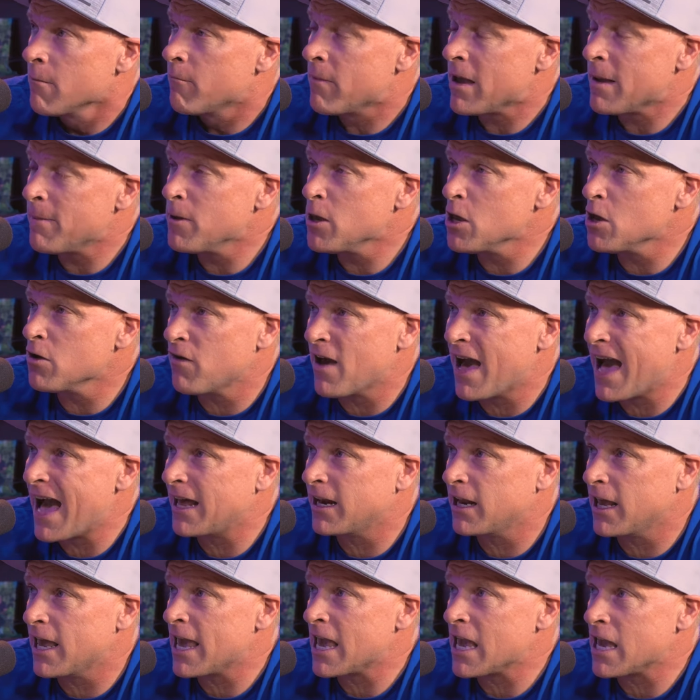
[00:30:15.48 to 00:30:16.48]
Maybe you've
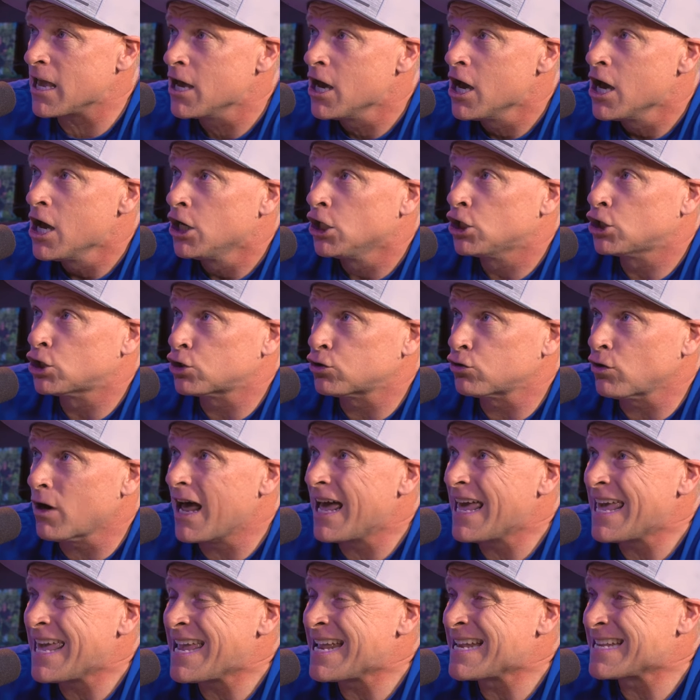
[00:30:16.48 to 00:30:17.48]
had a
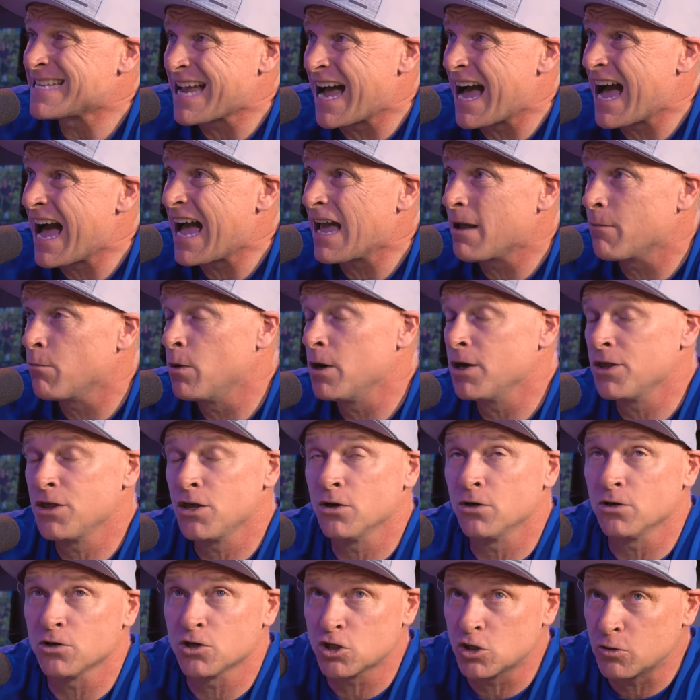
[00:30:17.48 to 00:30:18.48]
trying time with
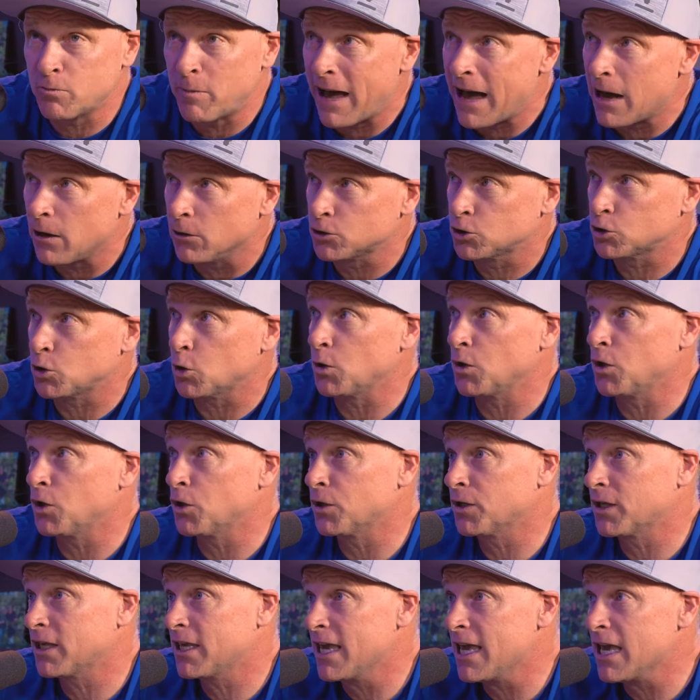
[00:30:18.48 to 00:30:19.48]
your spouse or
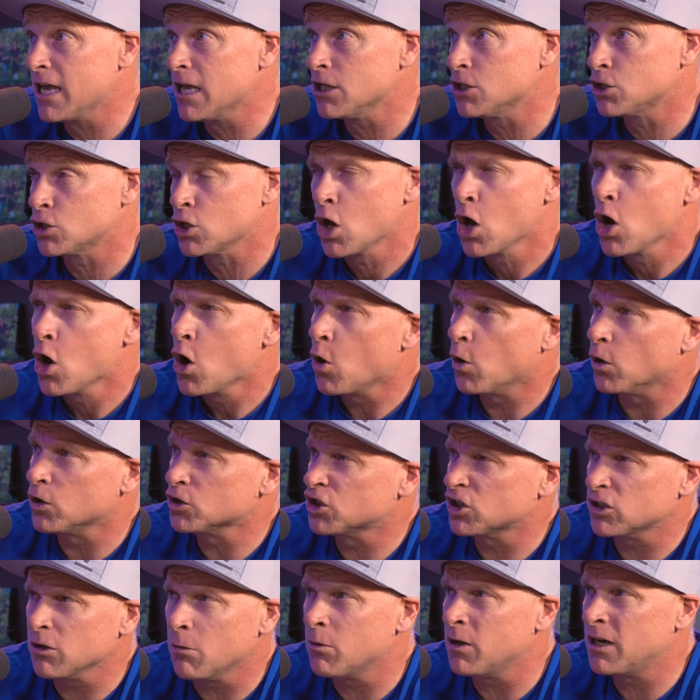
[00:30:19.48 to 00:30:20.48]
your kids or
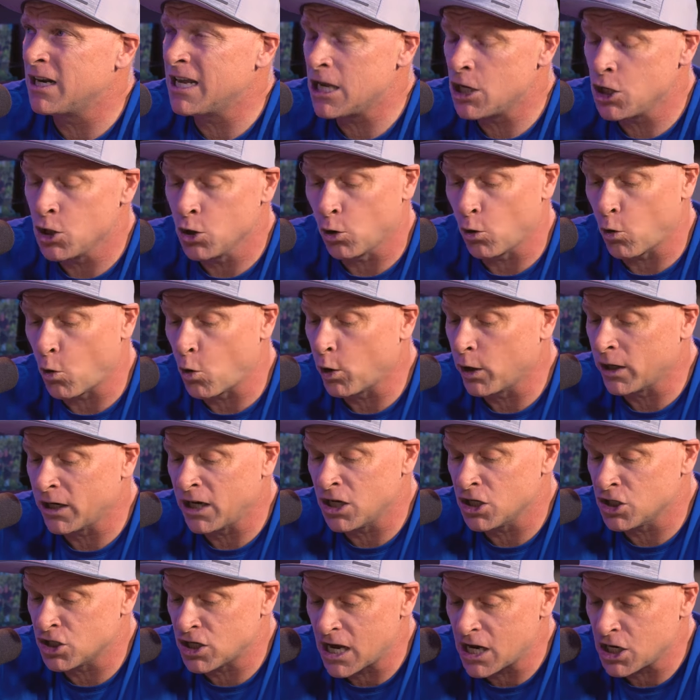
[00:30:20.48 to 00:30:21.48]
someone in your
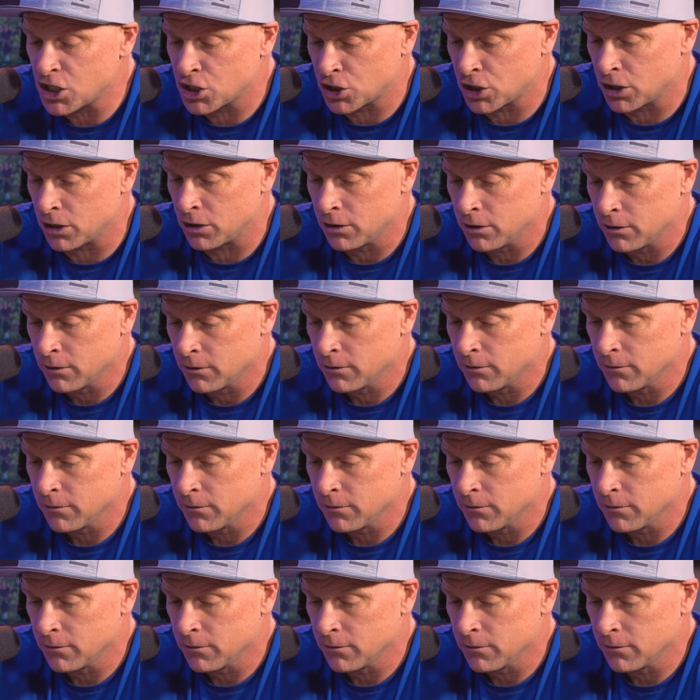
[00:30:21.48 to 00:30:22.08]
organization.